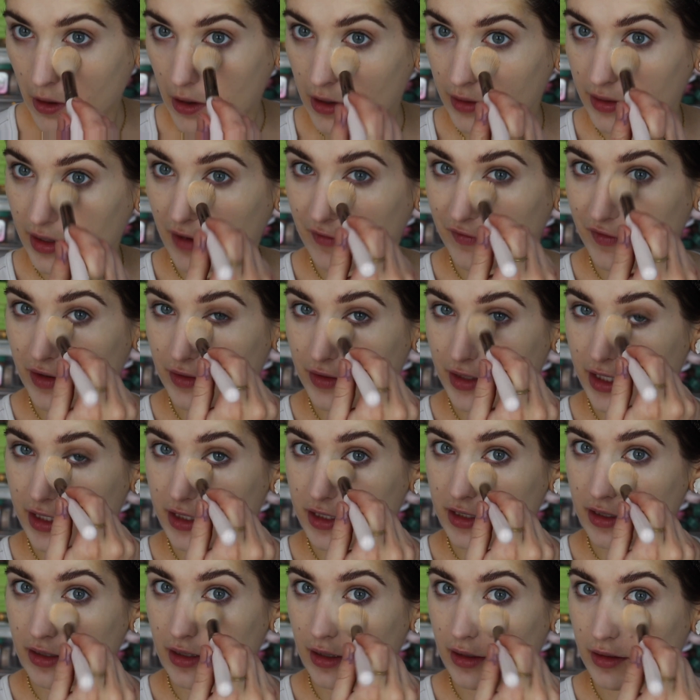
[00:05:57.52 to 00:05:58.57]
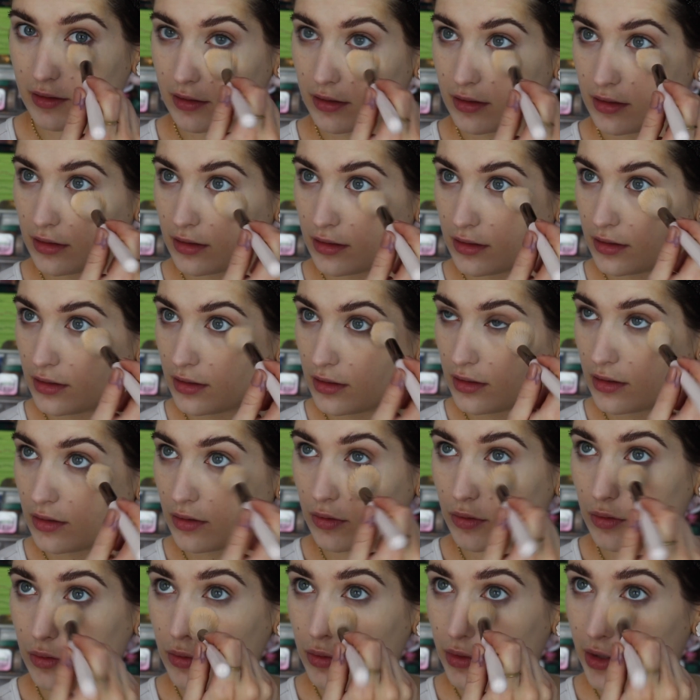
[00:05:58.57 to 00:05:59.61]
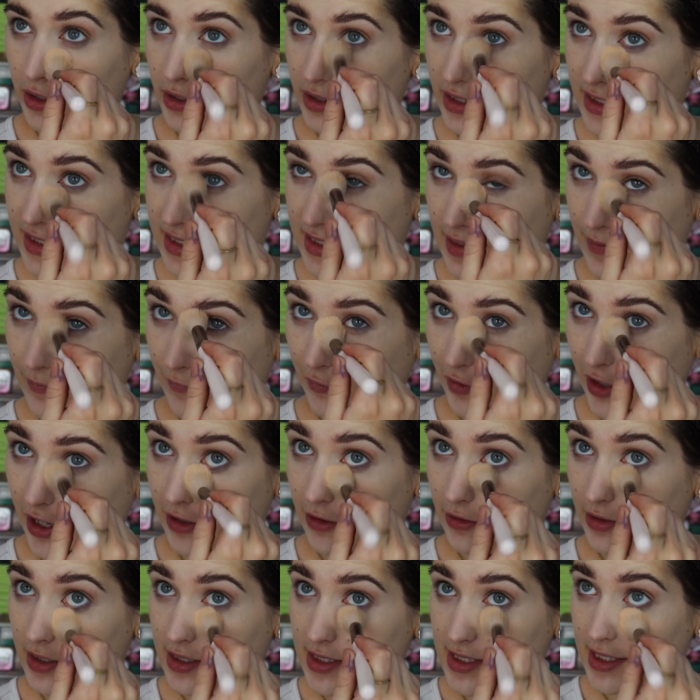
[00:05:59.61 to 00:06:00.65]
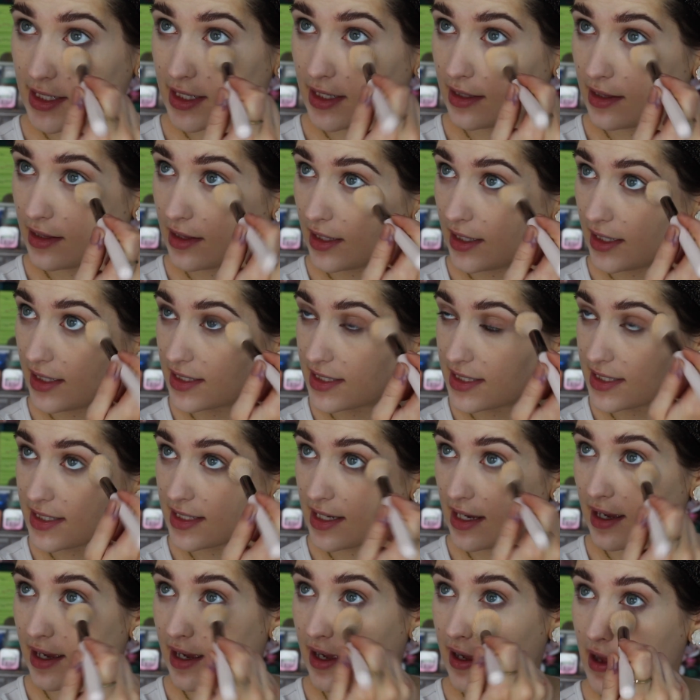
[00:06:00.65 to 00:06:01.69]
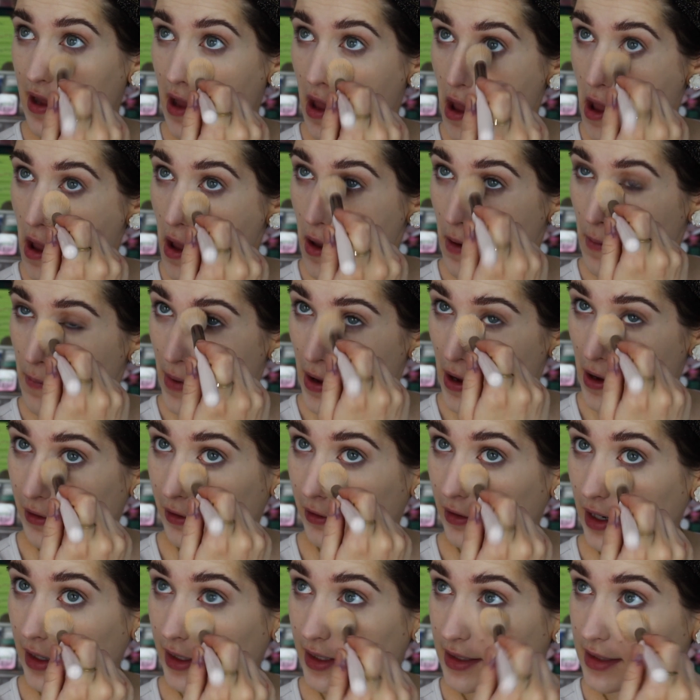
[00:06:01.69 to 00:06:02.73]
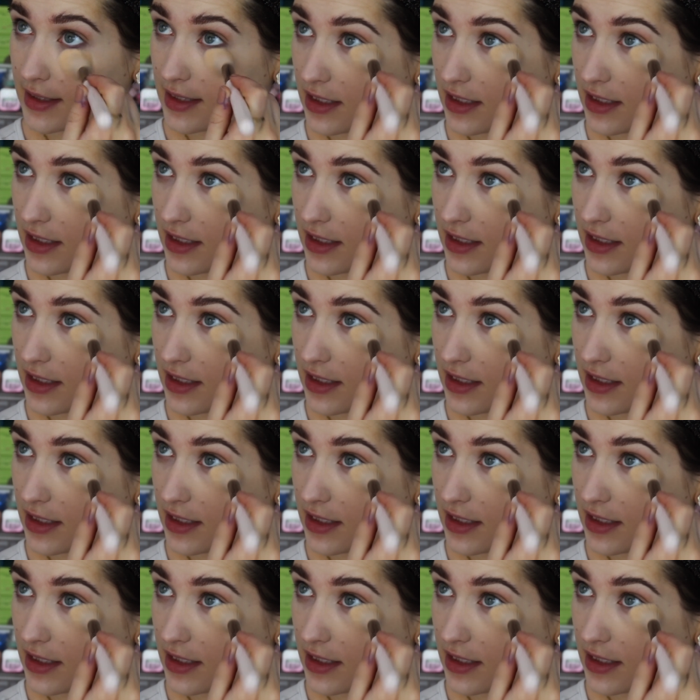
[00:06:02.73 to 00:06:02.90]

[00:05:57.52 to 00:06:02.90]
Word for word: on that foundation now. Ooh, there is some fragrance in this uh, powder. I can